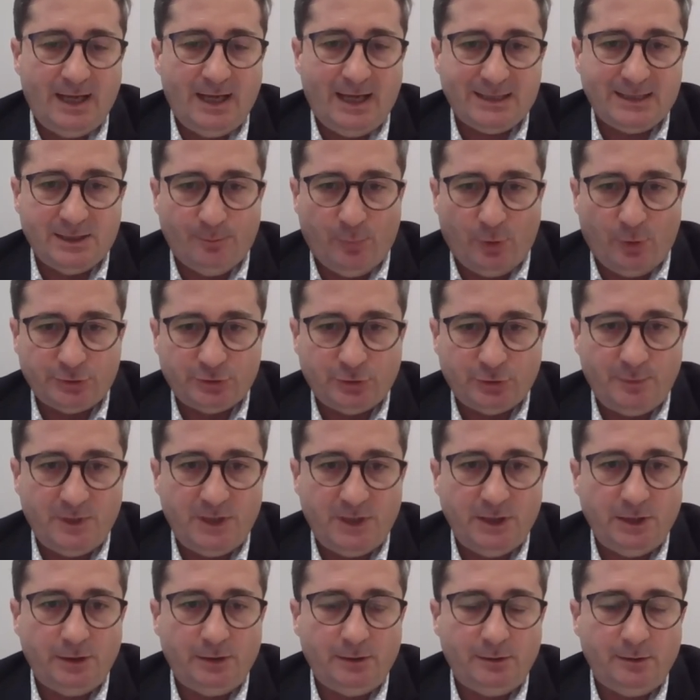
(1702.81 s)
At the bottom
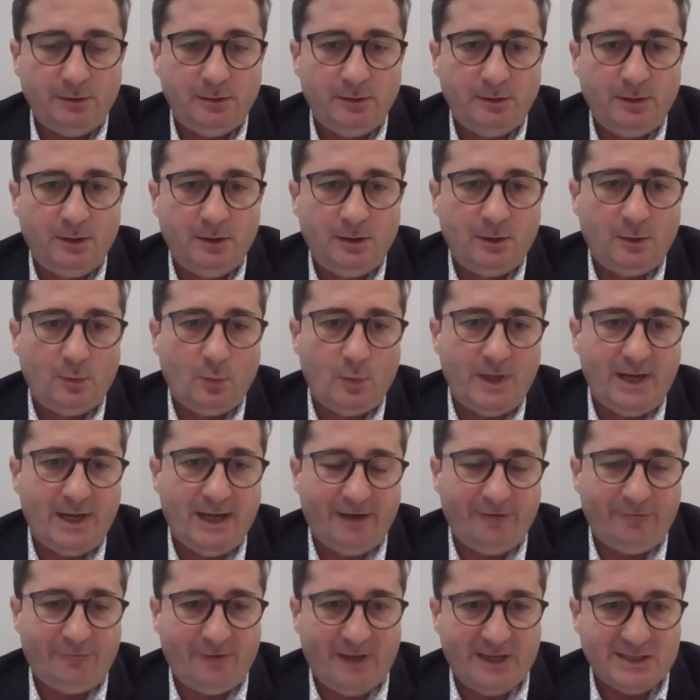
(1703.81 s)
here, we
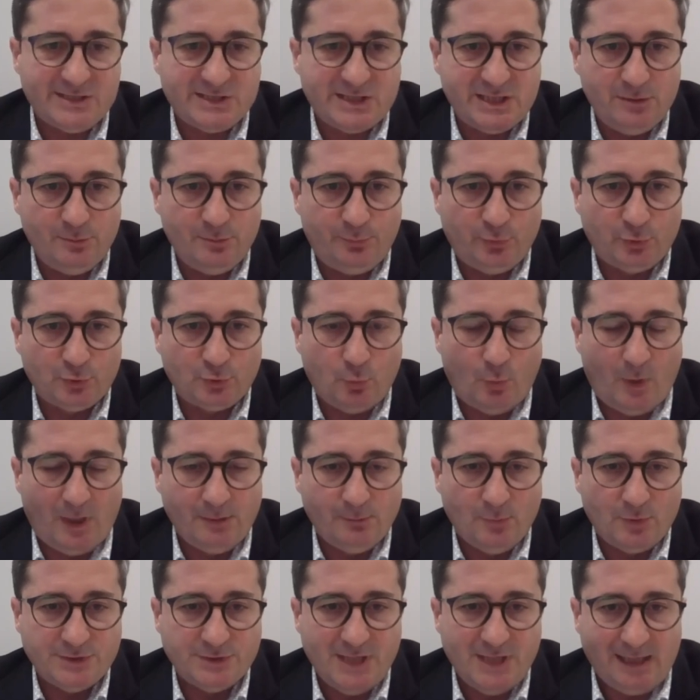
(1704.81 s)
have as input
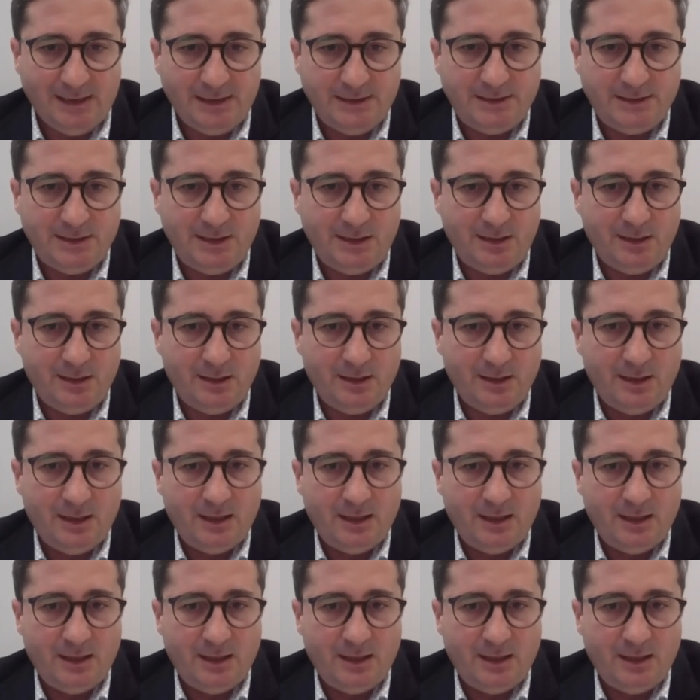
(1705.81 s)
one modality